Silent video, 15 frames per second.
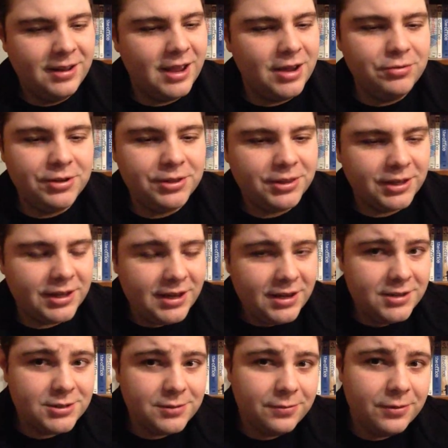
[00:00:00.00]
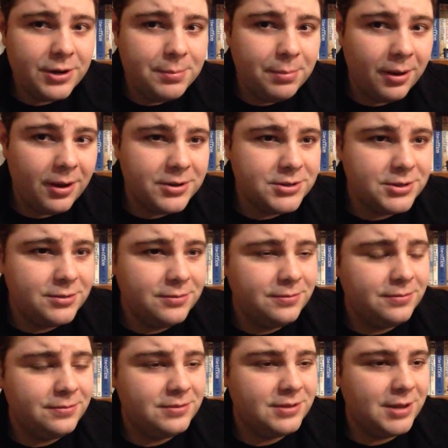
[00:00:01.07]
everything, he is a very
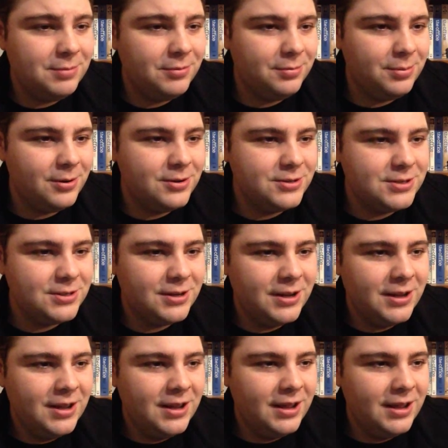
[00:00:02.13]
positive type of person.